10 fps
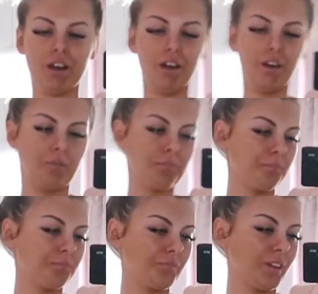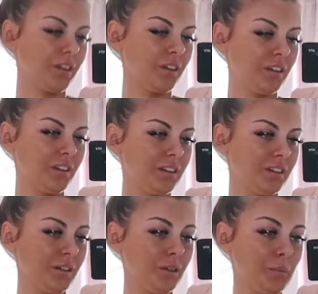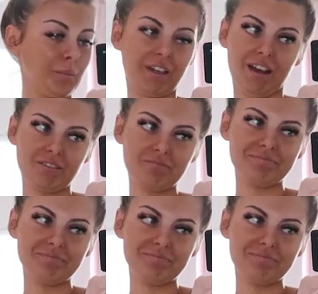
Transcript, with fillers: Um, but yeah.